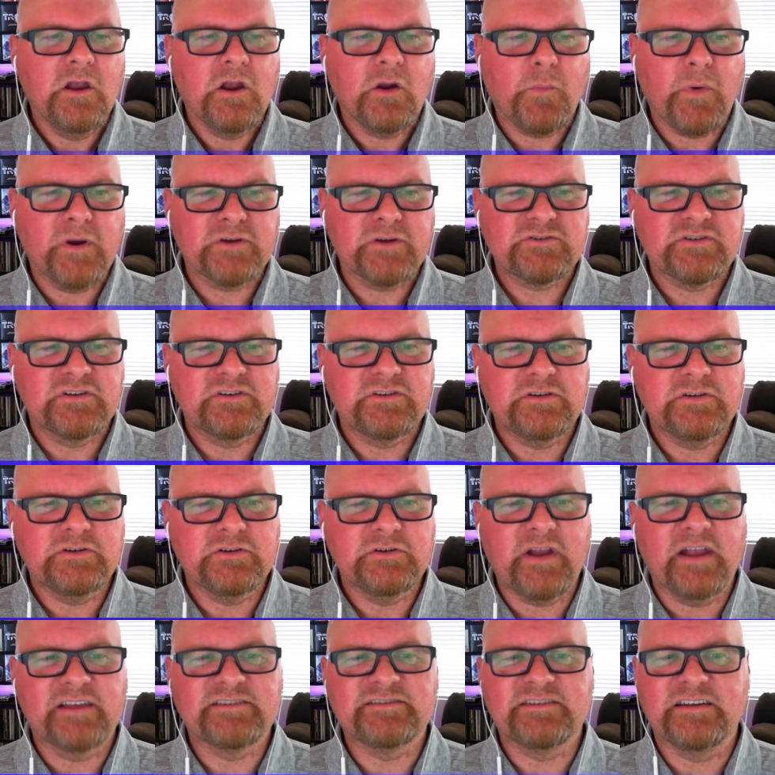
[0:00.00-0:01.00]
Question
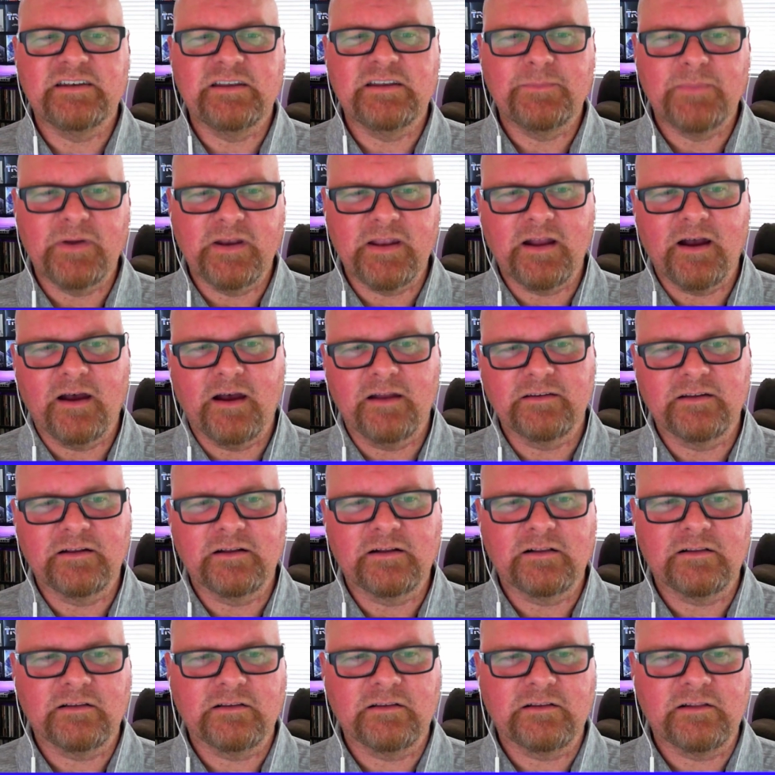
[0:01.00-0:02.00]
2, has anybody gotten
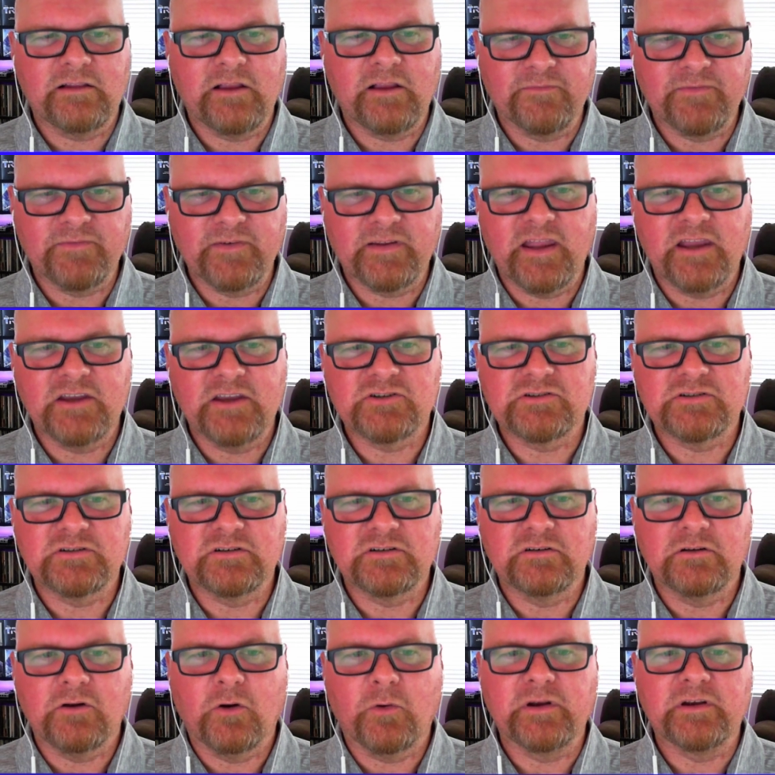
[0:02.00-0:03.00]

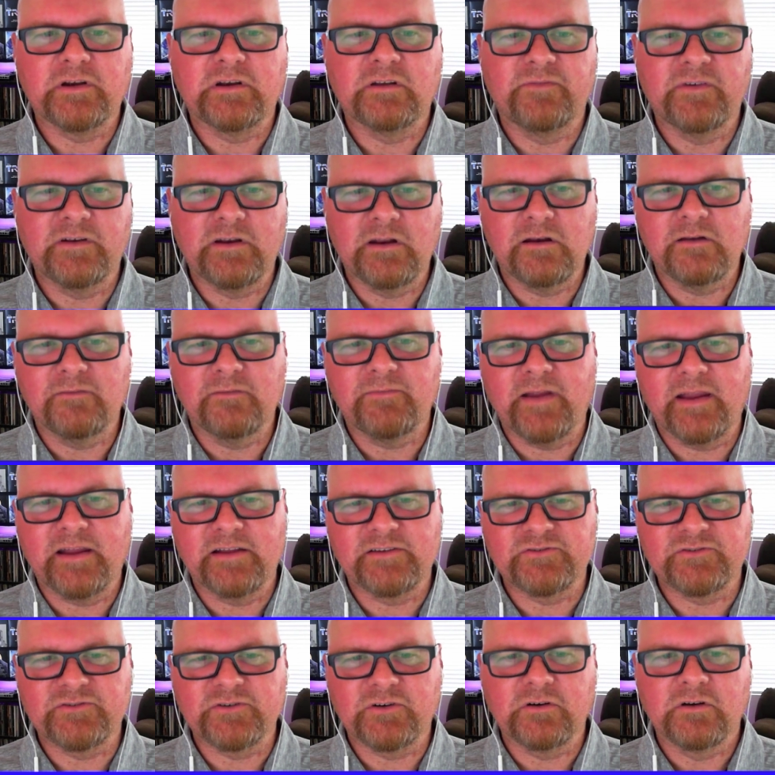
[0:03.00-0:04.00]
clarification or a definitive
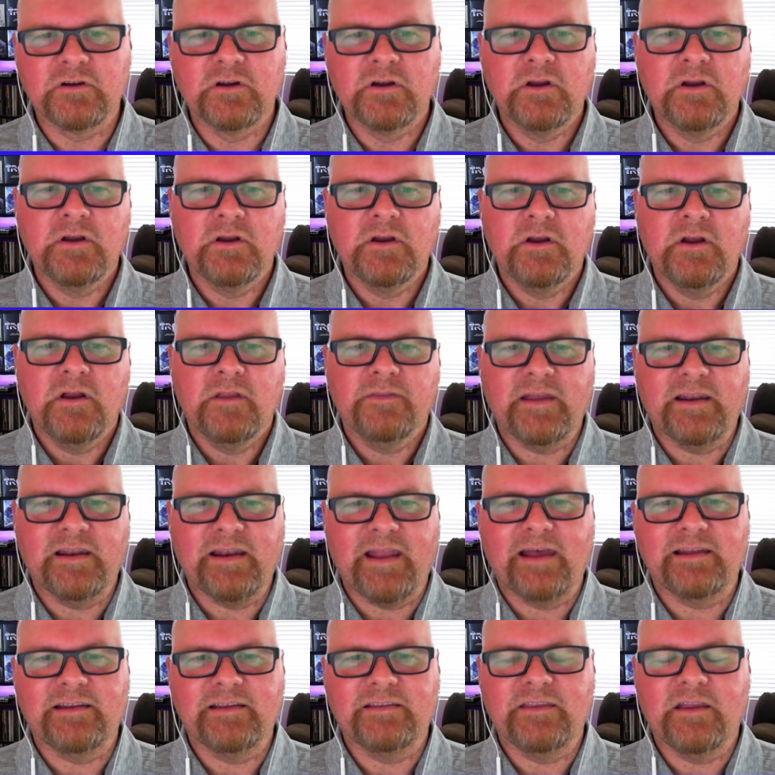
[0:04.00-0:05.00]
answer that
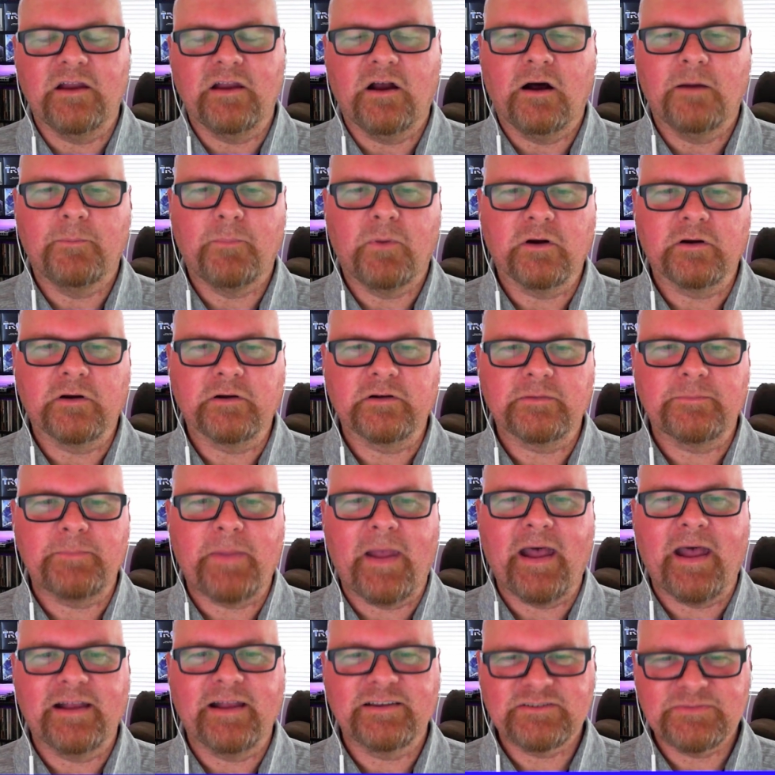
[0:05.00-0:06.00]
adding the All Park
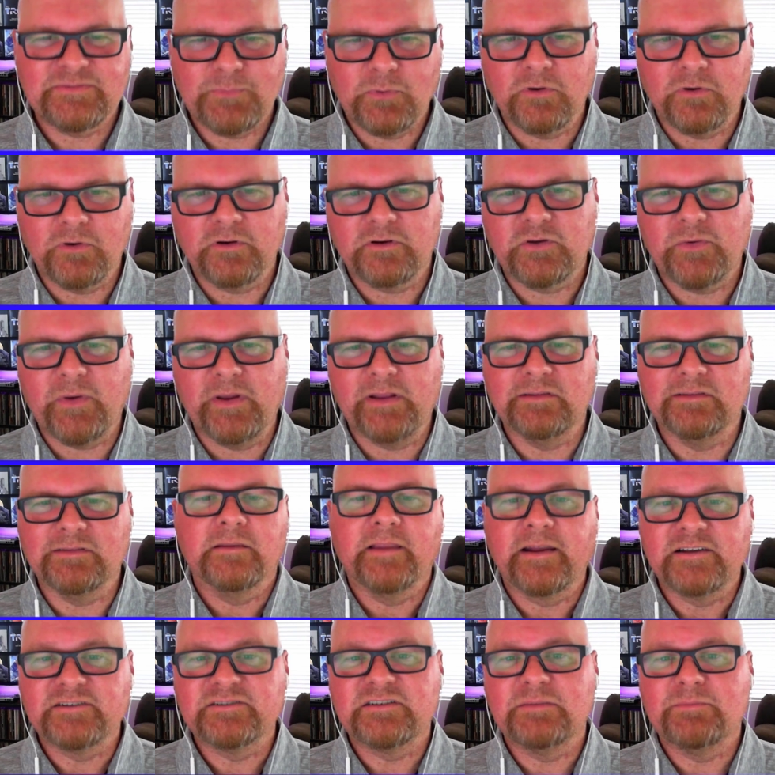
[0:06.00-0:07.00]
Passport to a
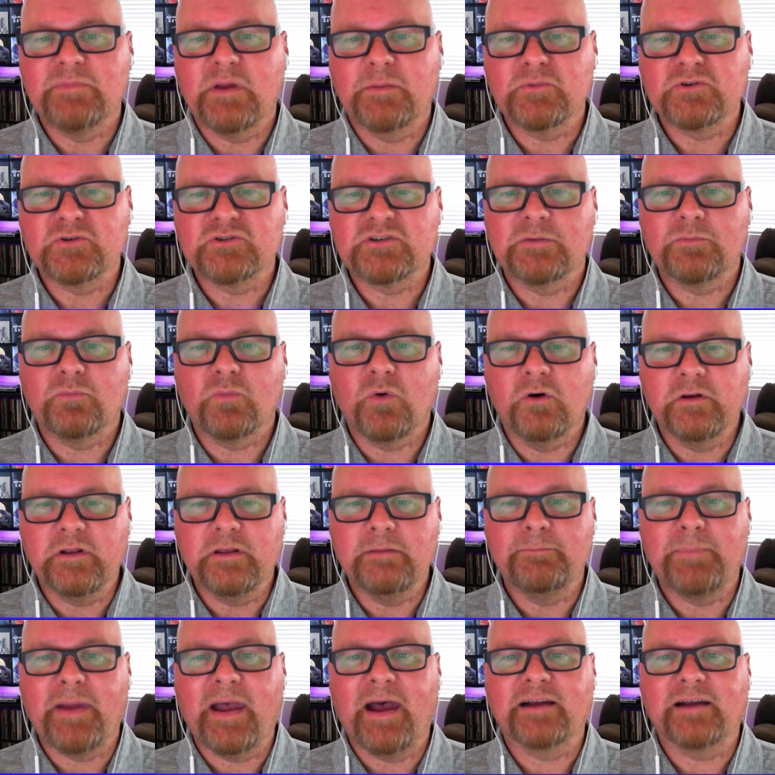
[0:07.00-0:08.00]
Legacy membership won't
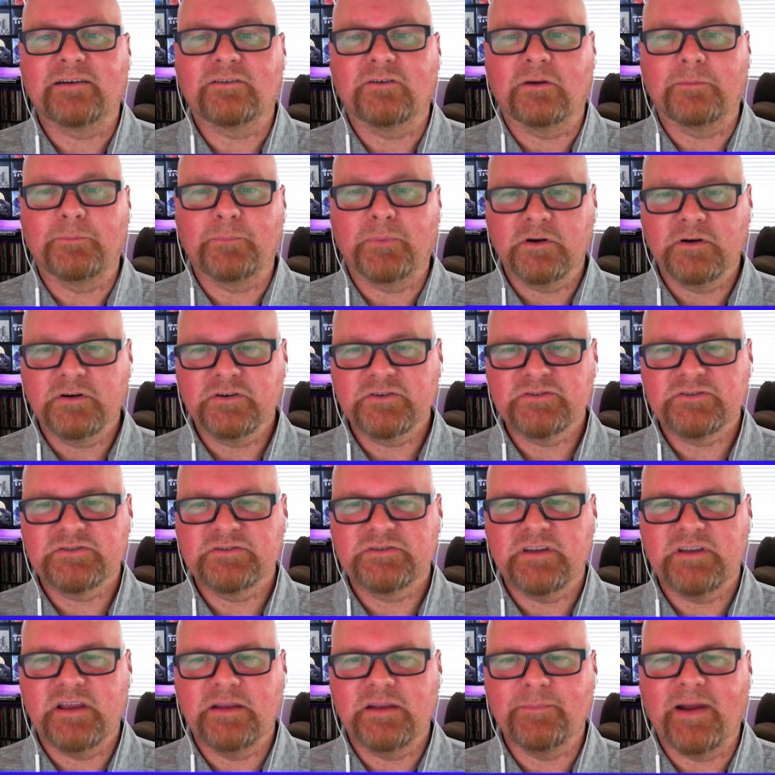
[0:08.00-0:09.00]
impact our
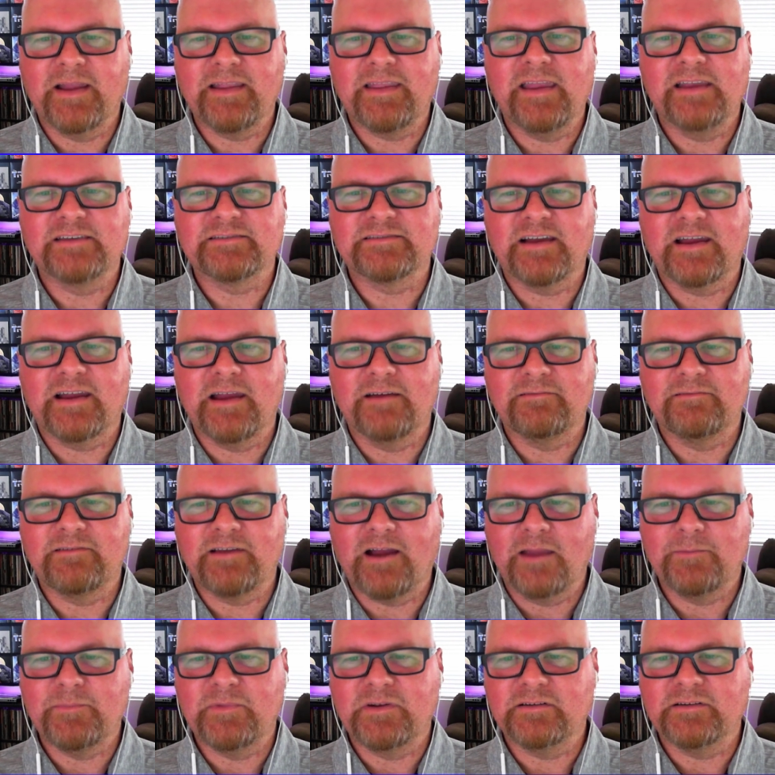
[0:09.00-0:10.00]
perks? In my case, I have
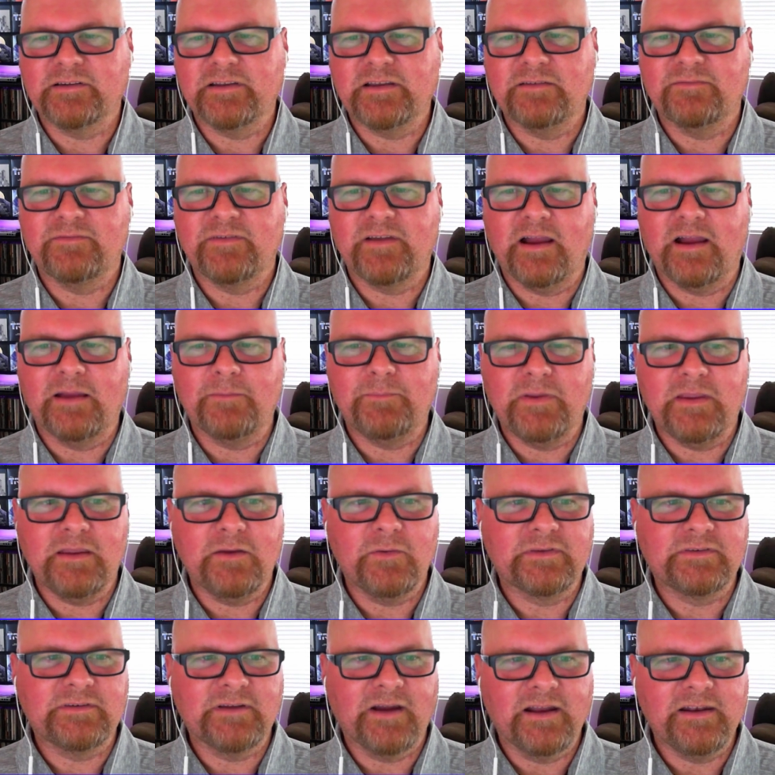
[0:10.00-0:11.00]
Diamond Elite VIP
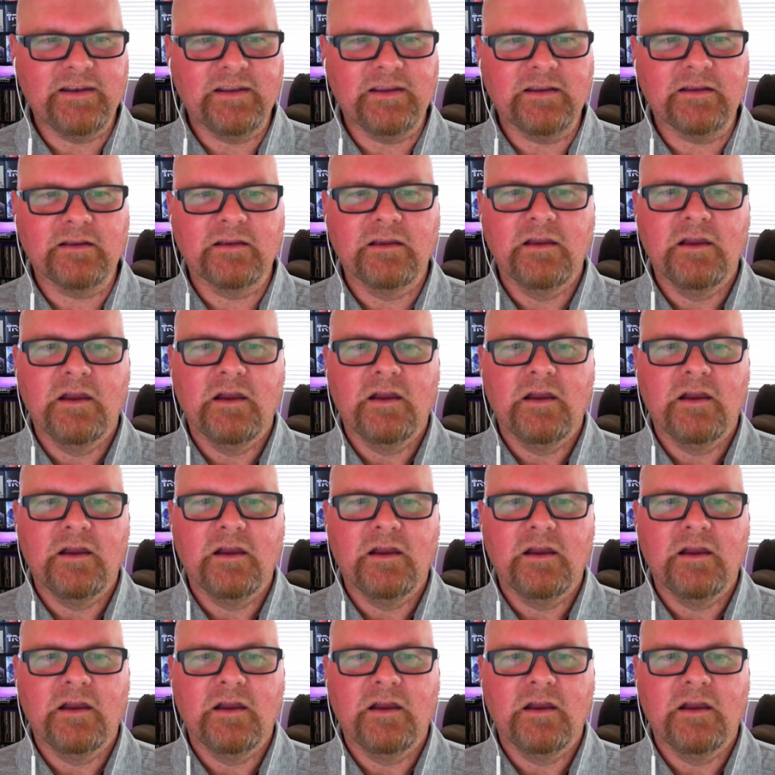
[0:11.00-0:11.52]
with dining.